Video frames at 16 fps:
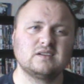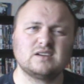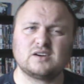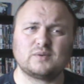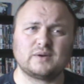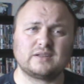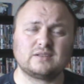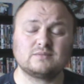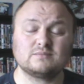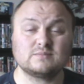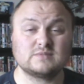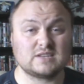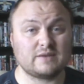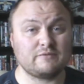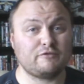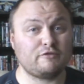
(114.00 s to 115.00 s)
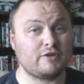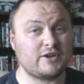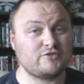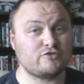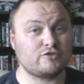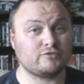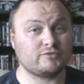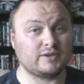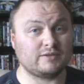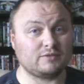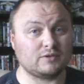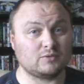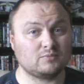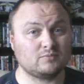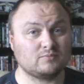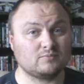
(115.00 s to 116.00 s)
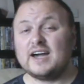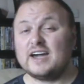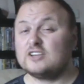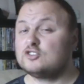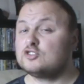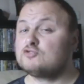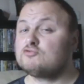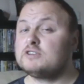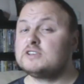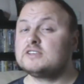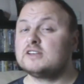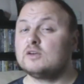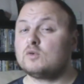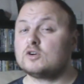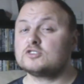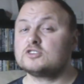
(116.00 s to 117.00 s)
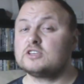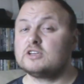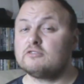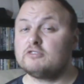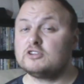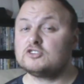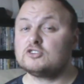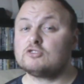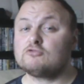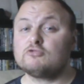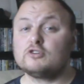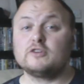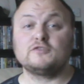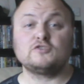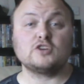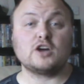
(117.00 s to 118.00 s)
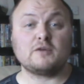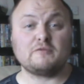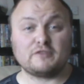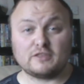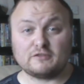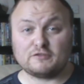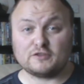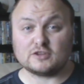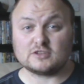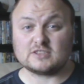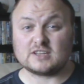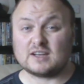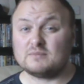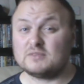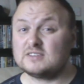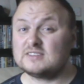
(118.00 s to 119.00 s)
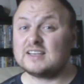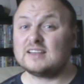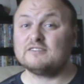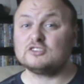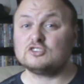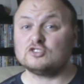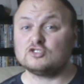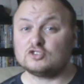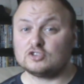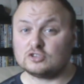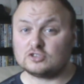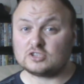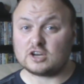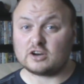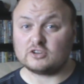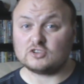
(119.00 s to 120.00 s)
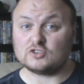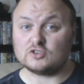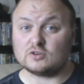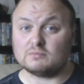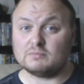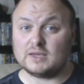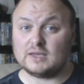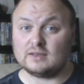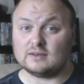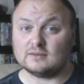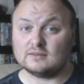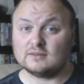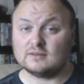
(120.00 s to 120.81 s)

Oh well, time for a retro review. I had just recently watched the original run of Sharp for the first time, the television show starring Sean Bean.